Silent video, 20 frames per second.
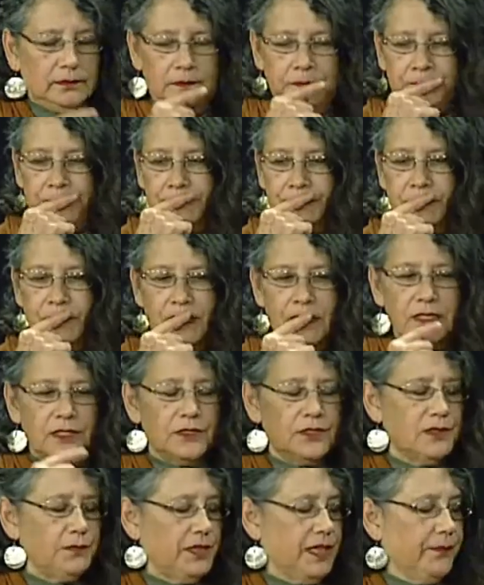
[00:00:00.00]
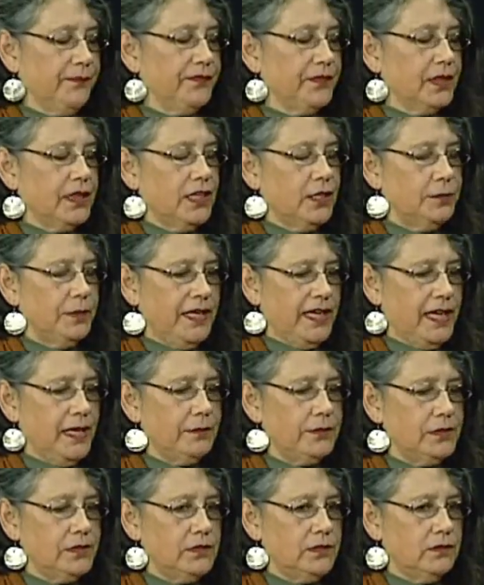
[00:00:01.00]
excuse me, they'll be
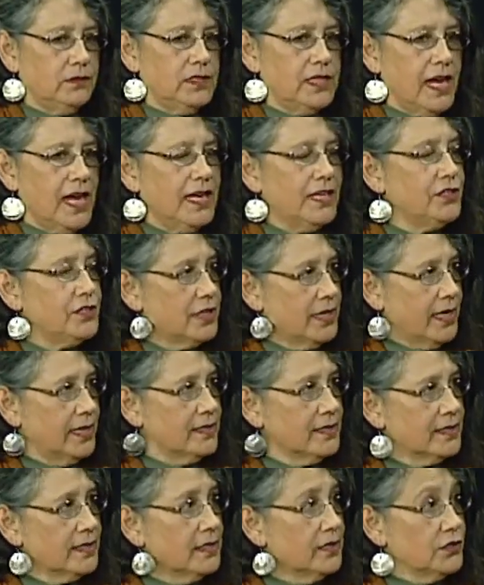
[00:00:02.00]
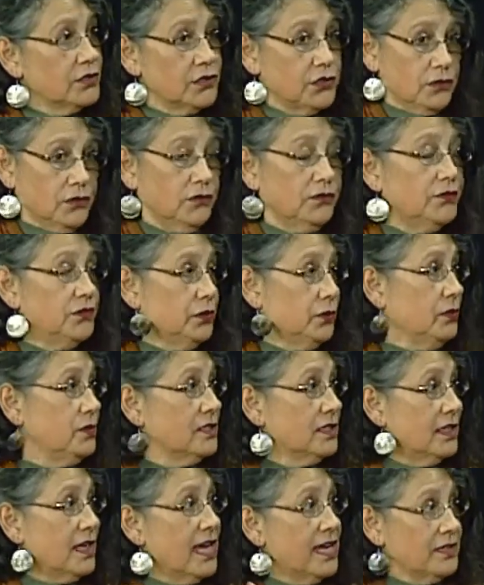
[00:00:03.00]
able to digest certain
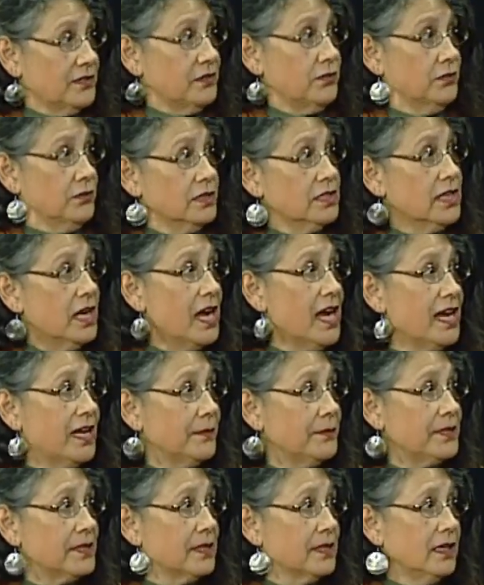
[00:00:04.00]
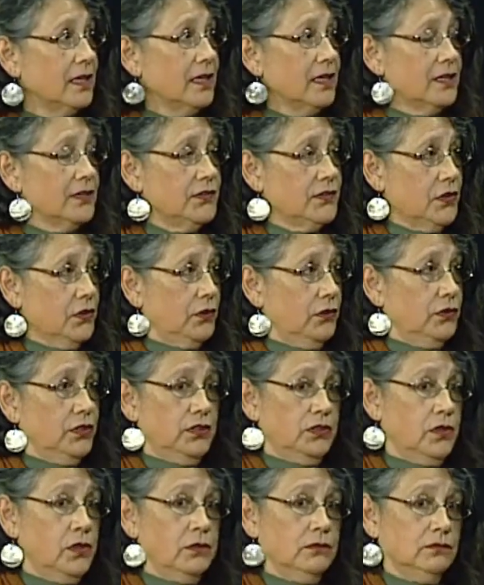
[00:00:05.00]
foods at certain times. So
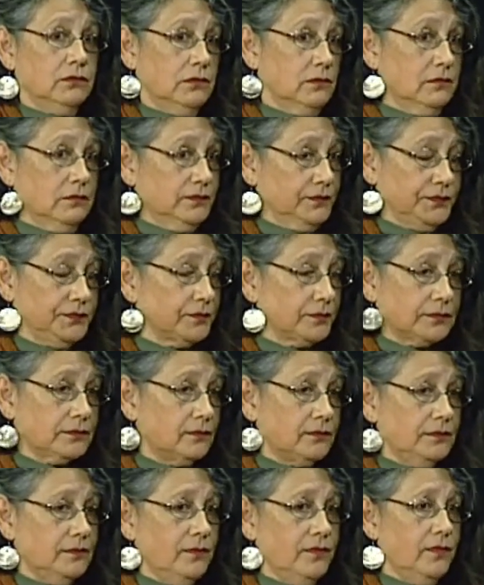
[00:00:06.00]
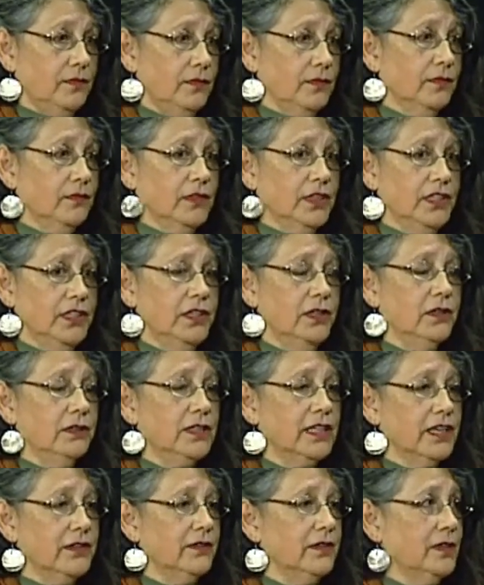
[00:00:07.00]
you don't, you don't
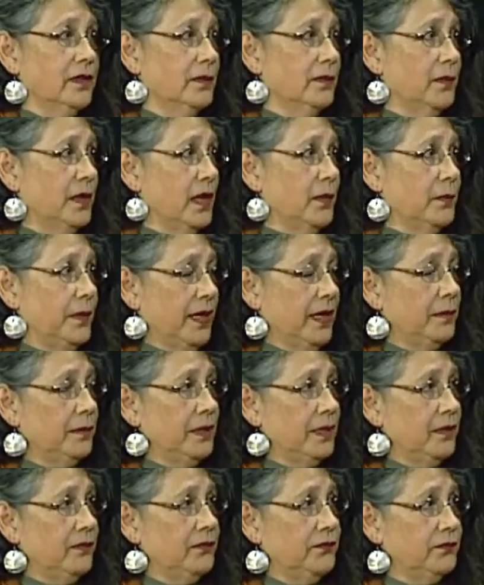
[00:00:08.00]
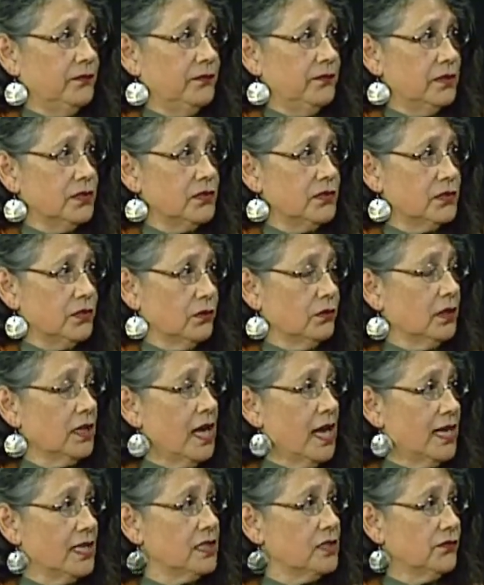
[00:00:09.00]
give a, a baby certain
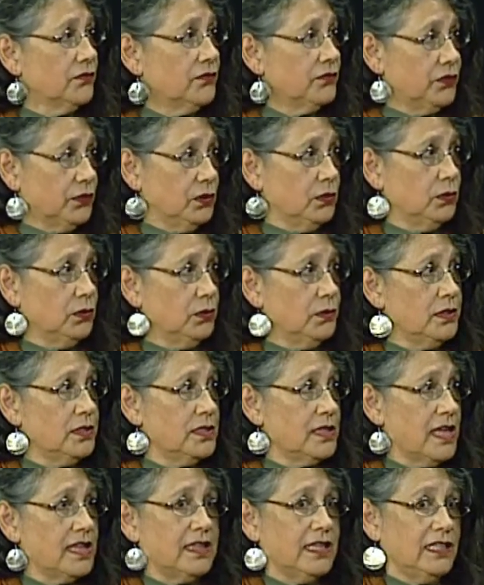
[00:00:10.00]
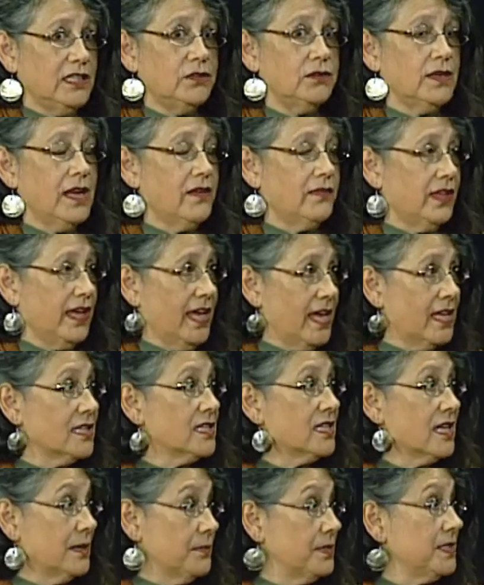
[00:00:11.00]
kinds of foods that they don't have the
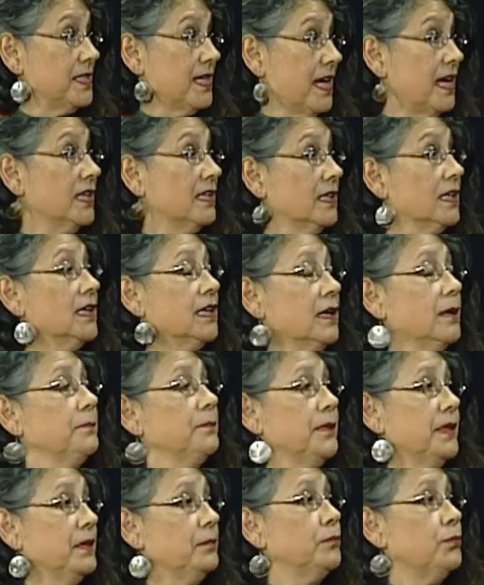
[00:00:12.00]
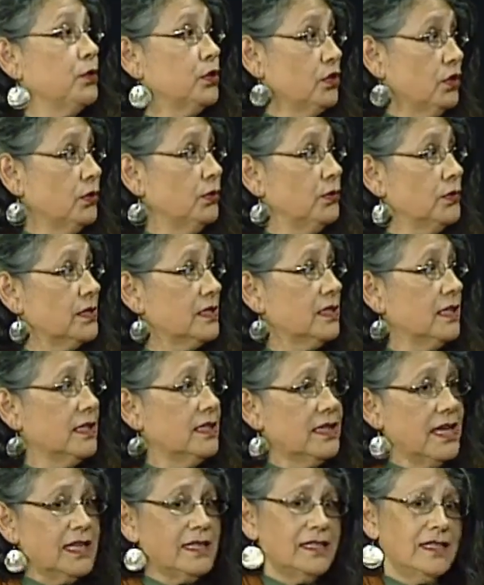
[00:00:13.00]
enzymes yet being produced.
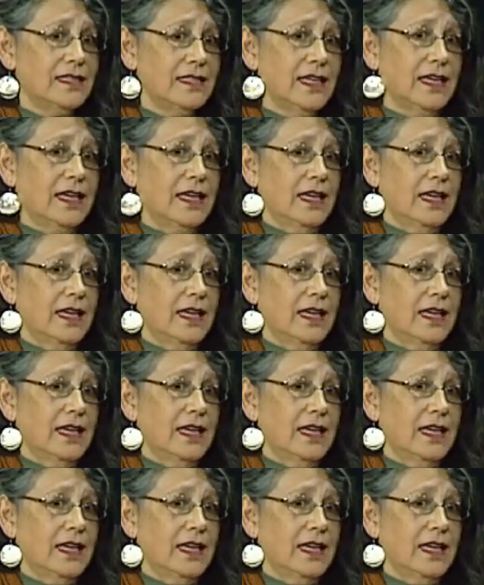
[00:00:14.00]
And that's